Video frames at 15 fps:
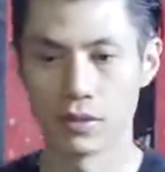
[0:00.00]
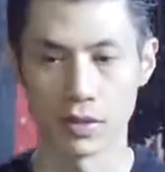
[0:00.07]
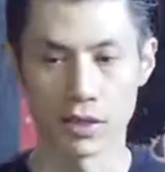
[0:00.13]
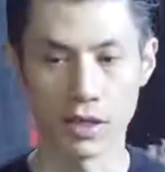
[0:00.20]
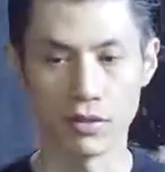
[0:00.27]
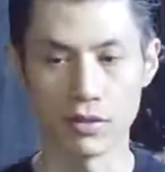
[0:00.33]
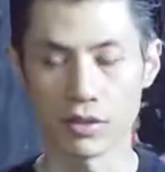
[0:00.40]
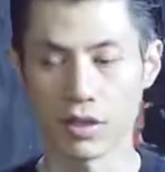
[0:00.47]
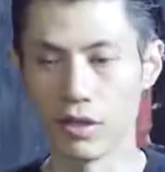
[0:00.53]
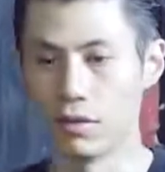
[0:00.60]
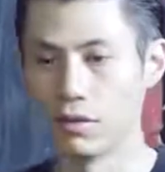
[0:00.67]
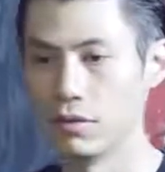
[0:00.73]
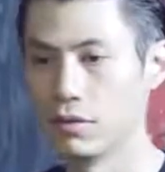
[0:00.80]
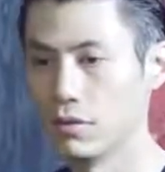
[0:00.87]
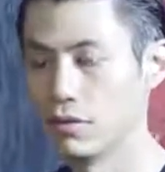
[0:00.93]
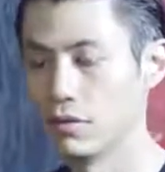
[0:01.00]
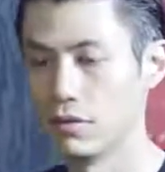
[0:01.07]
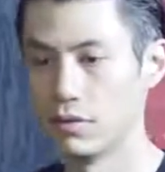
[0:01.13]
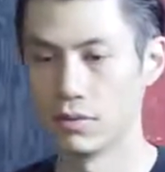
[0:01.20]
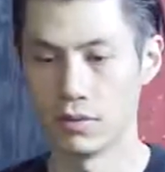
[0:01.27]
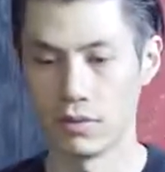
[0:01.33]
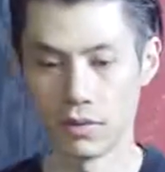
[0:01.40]
So Kao Sao
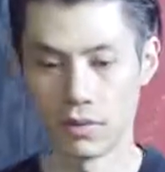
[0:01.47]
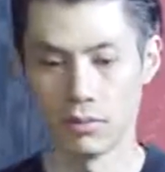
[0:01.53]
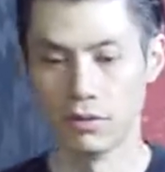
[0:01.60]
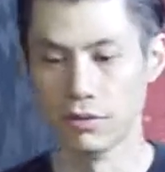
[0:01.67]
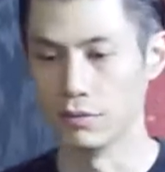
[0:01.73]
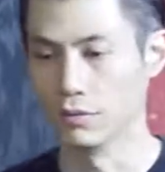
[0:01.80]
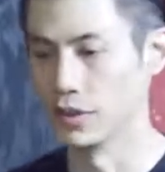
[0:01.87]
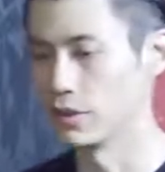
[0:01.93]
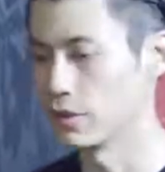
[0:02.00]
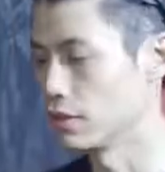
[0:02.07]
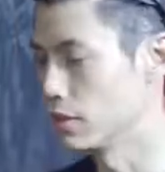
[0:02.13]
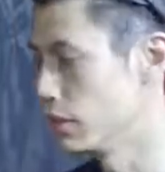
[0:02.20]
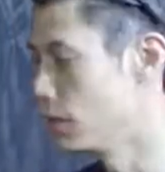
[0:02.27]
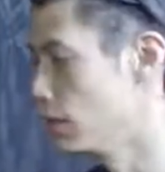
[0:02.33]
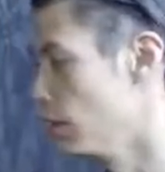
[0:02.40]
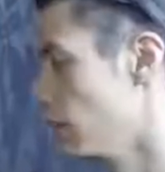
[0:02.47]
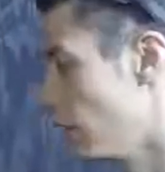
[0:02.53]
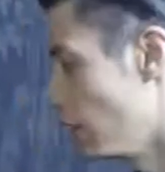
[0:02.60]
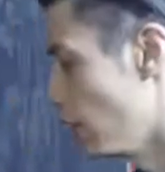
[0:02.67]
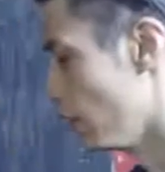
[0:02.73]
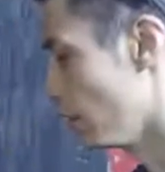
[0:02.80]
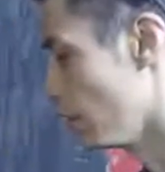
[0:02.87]
movements.
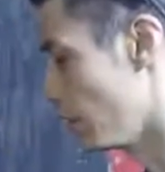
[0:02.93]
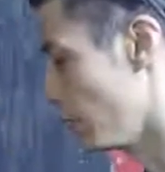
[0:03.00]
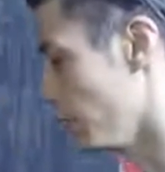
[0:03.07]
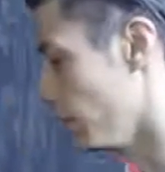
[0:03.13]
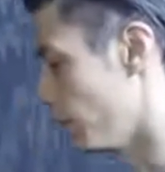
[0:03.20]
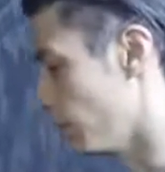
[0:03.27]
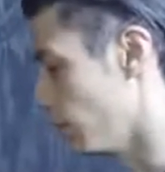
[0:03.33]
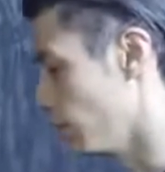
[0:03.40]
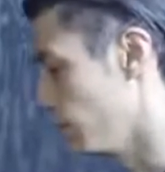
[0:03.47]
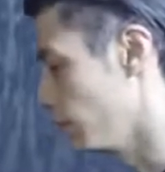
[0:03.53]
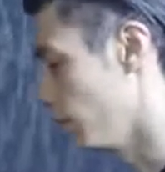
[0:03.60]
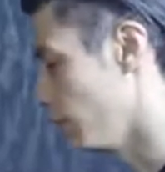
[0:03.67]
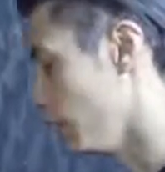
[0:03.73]
On the dummy form,